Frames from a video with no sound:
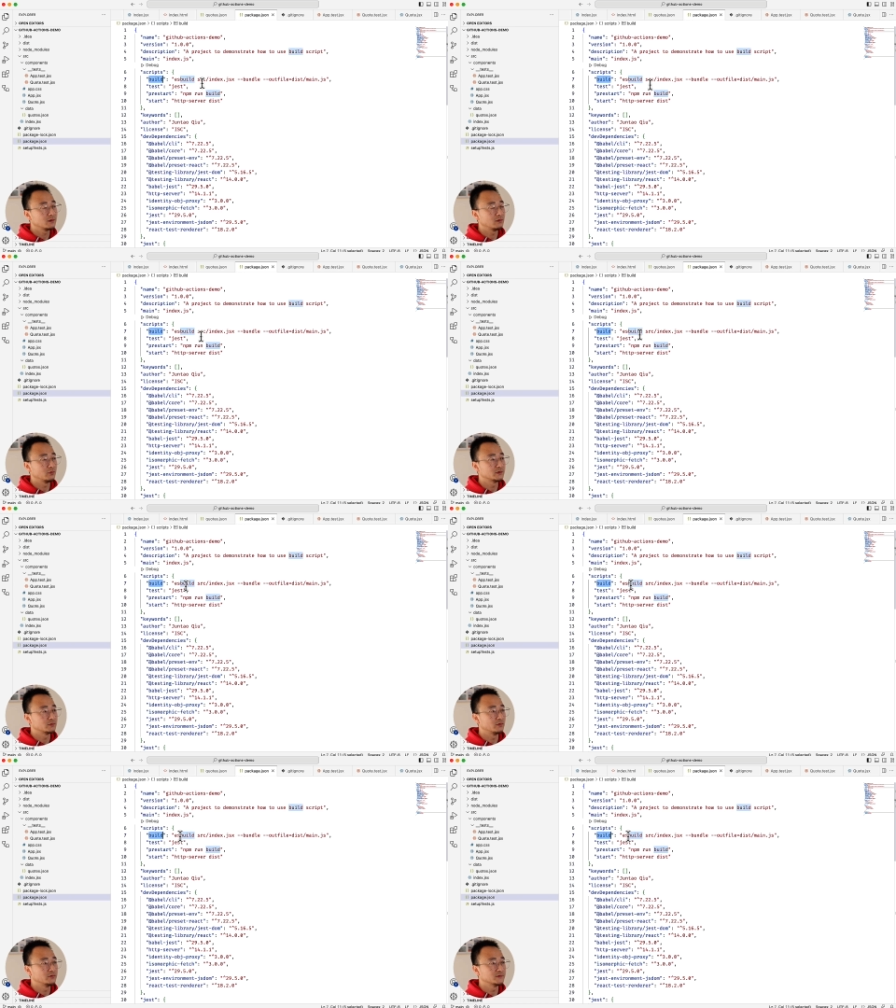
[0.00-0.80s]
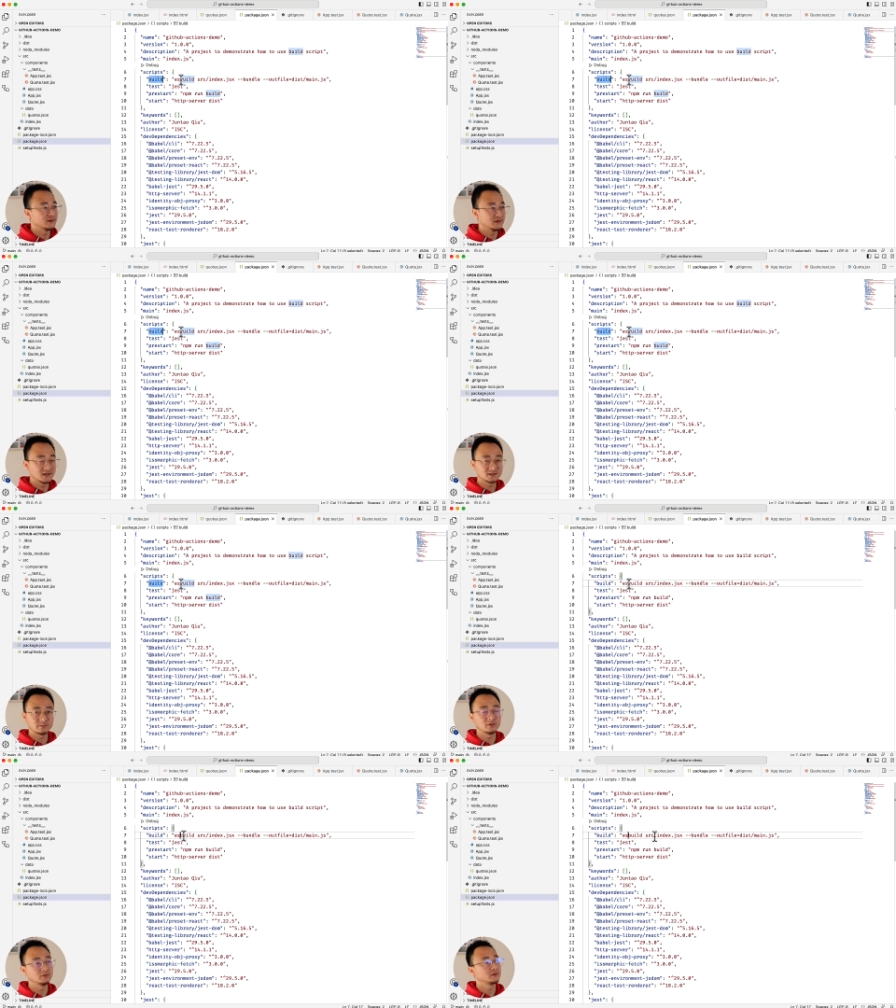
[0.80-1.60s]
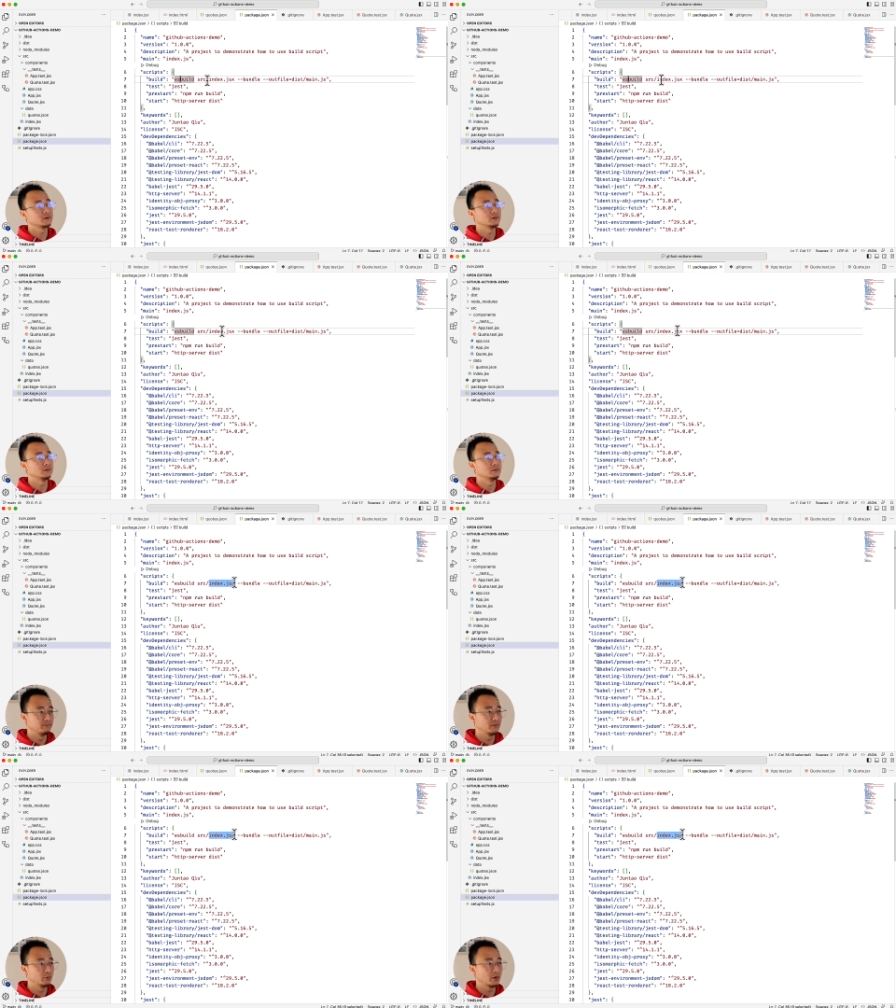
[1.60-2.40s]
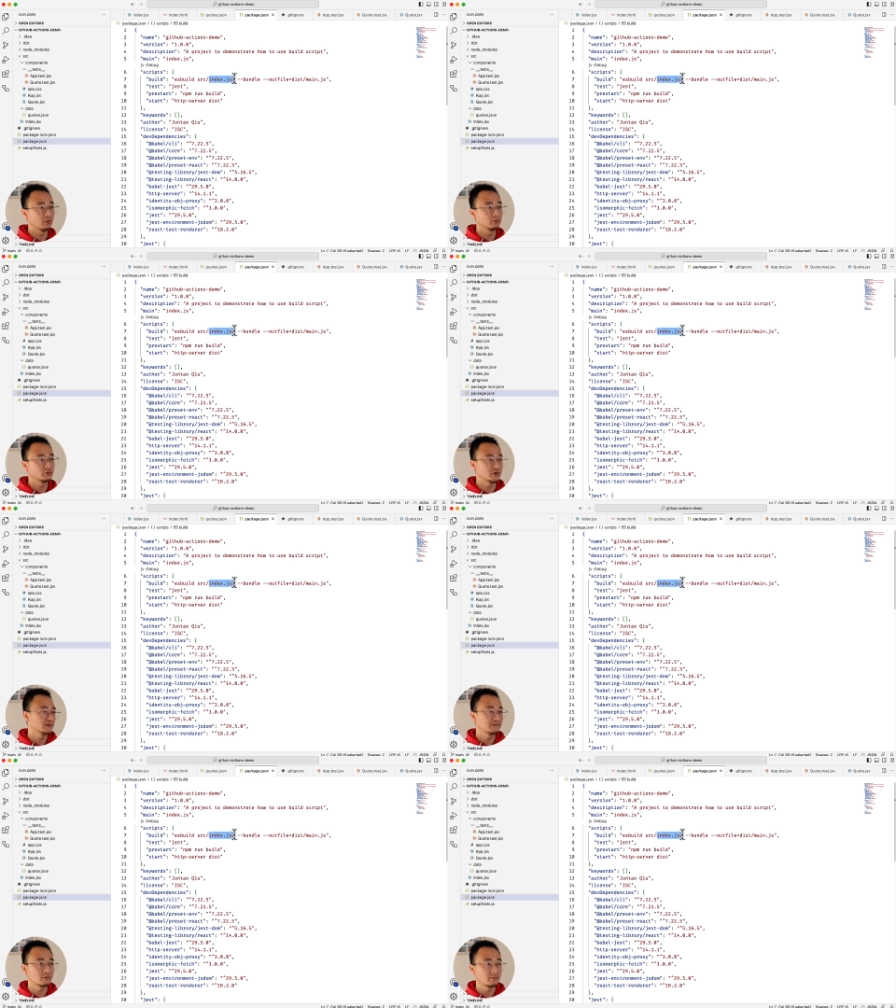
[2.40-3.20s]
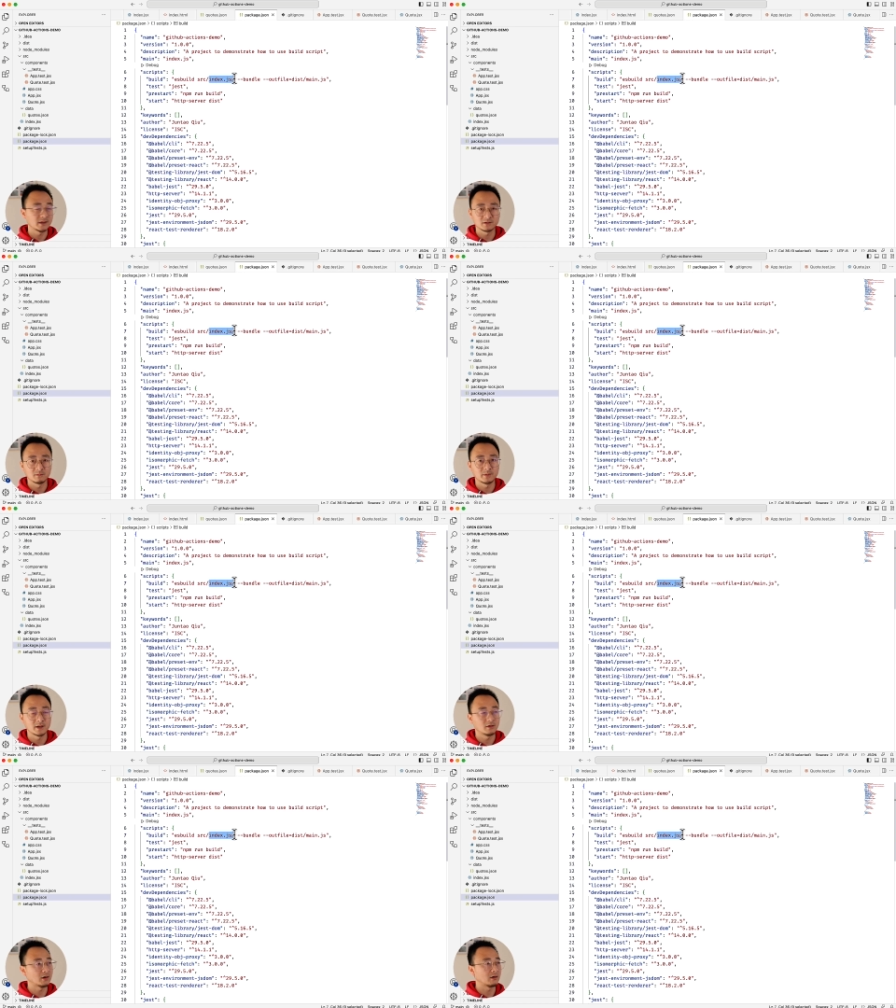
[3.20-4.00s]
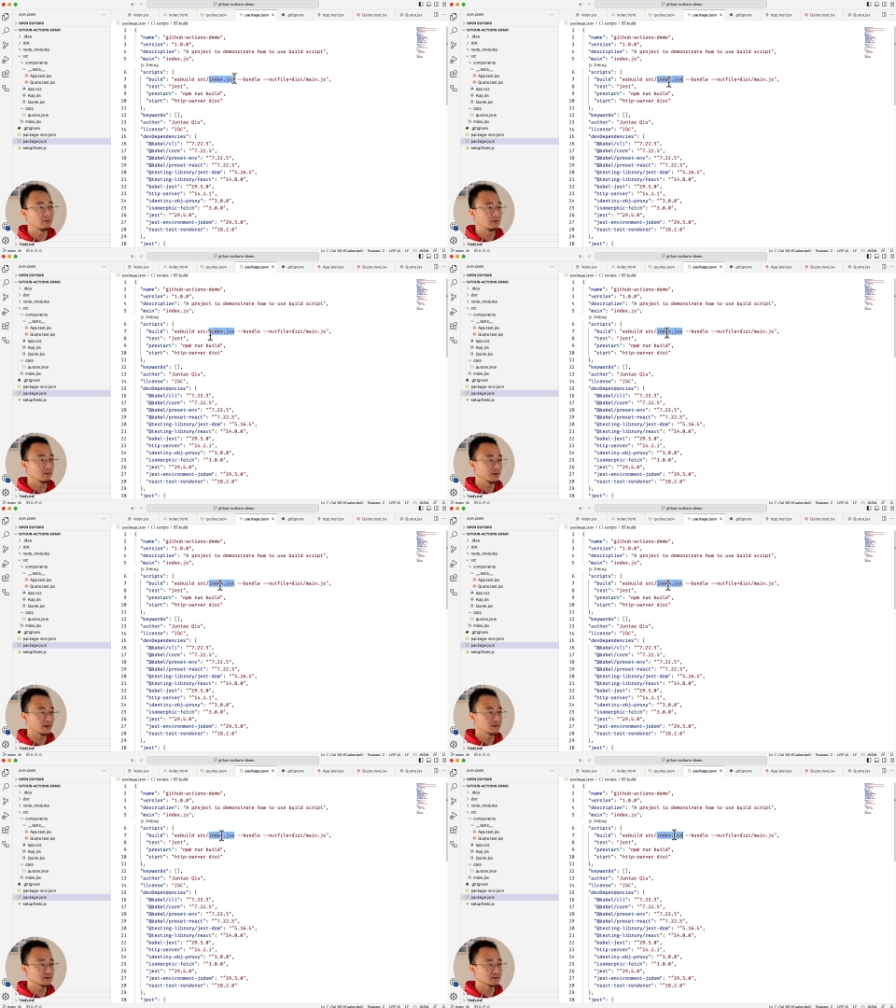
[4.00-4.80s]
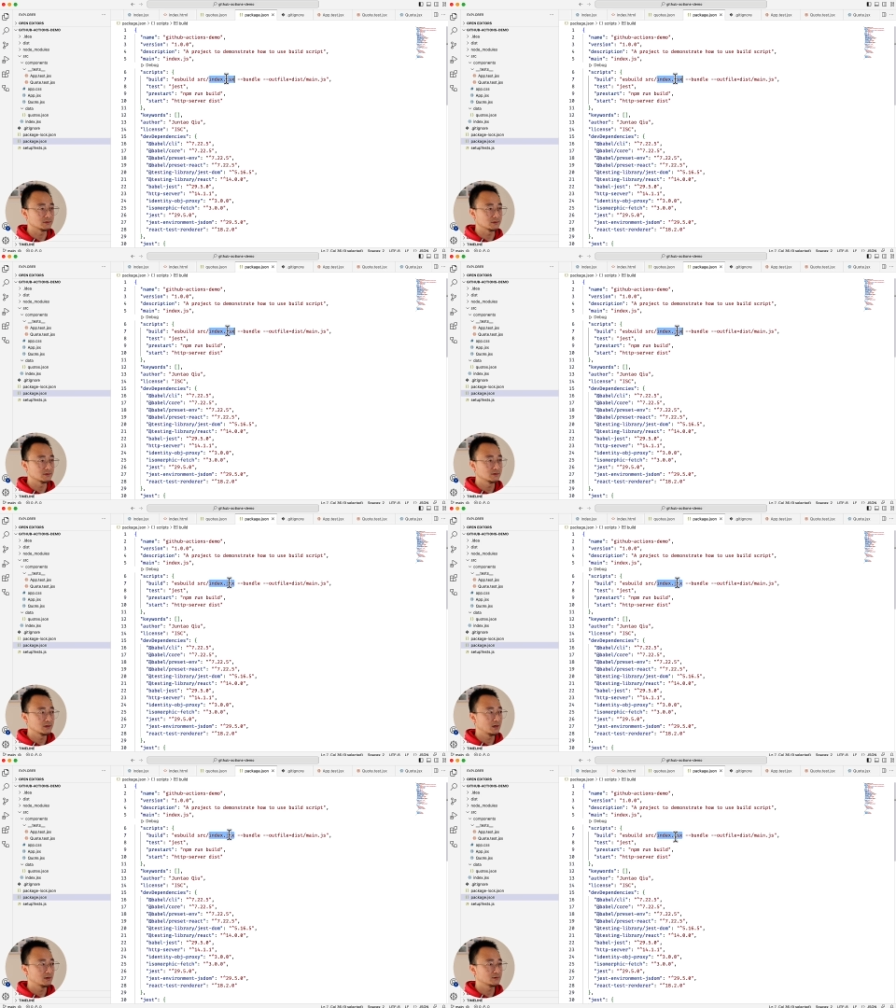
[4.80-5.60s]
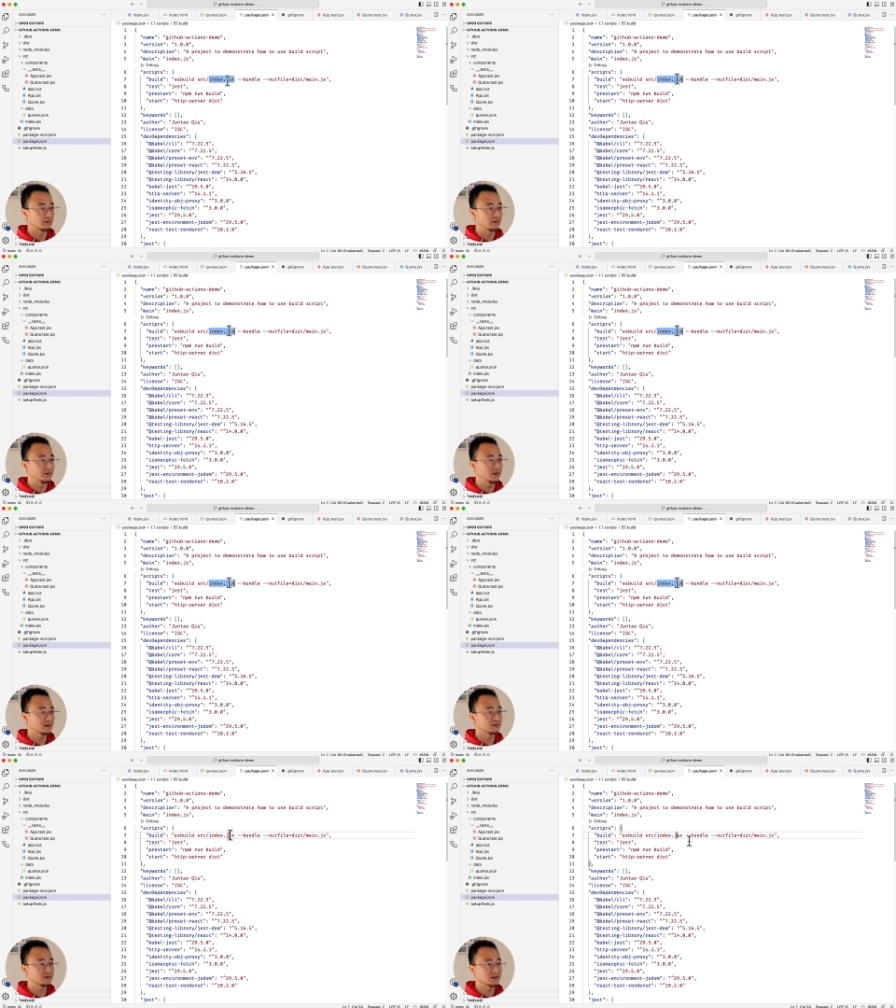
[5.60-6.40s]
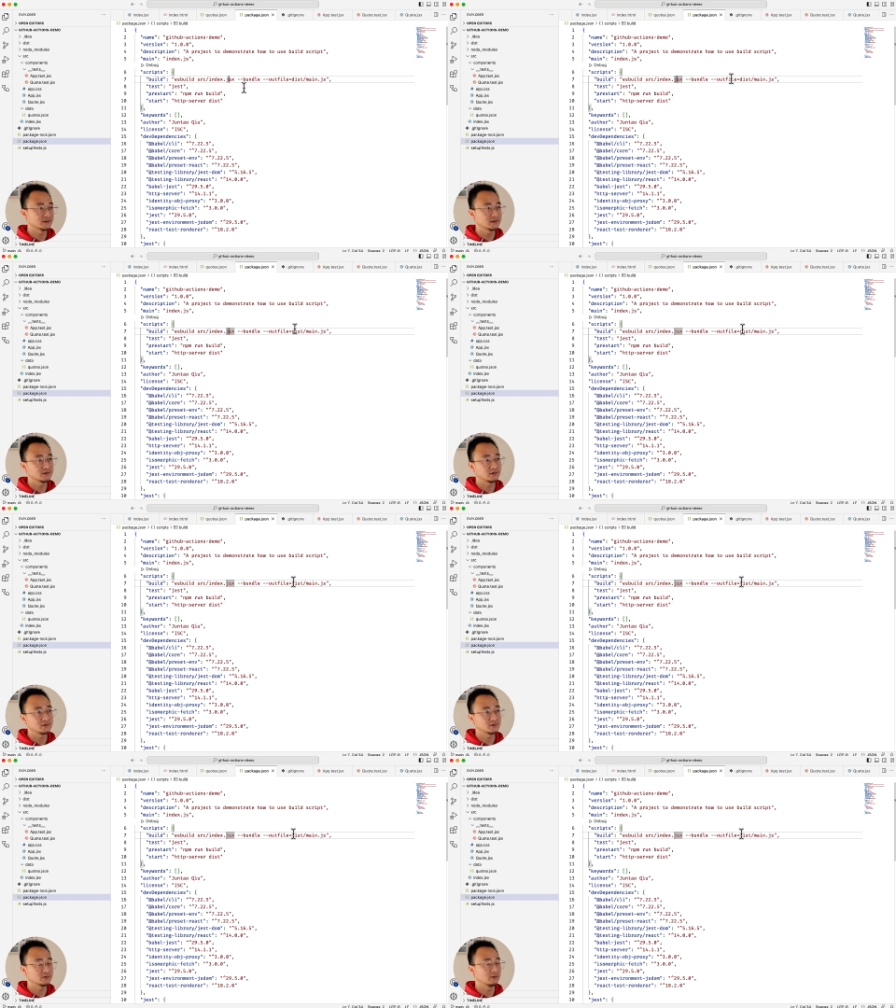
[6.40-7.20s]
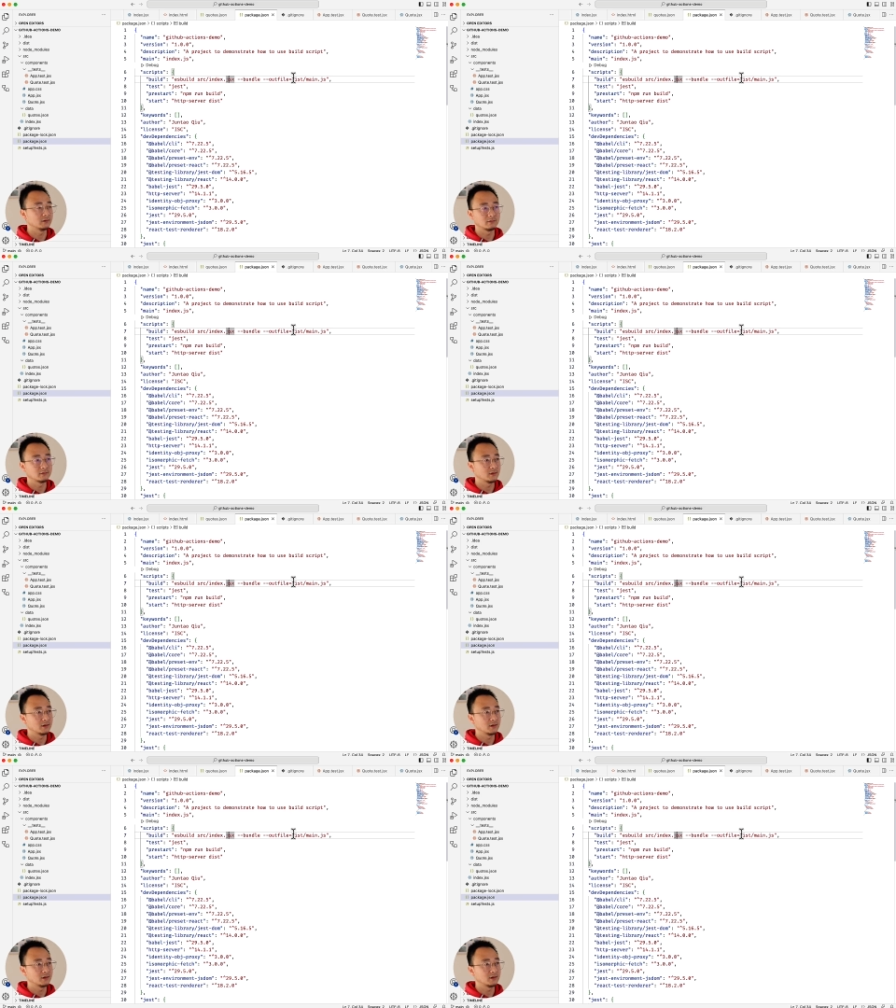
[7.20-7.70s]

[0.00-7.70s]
which will use the E S build to will transform and compile our application Sorry, index.jsx into uh,